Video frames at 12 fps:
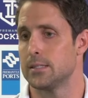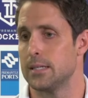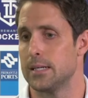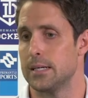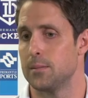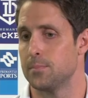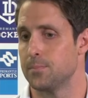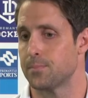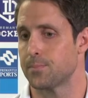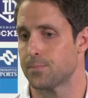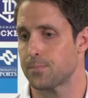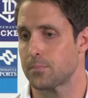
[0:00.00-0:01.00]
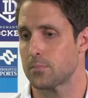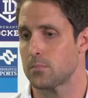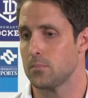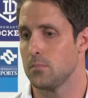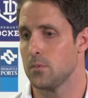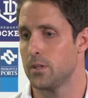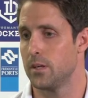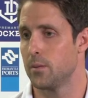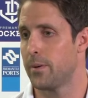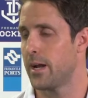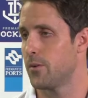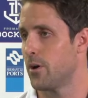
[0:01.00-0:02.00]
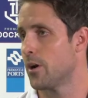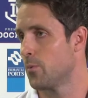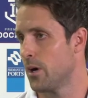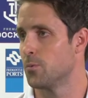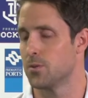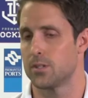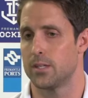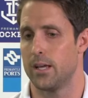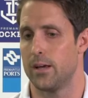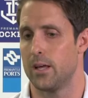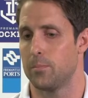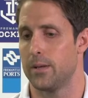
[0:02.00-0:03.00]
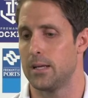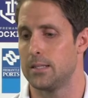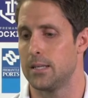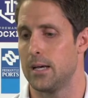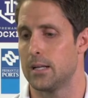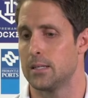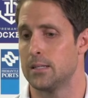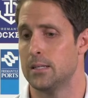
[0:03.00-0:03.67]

Yeah, the Paddy Ryder one, we'll see how that pans out.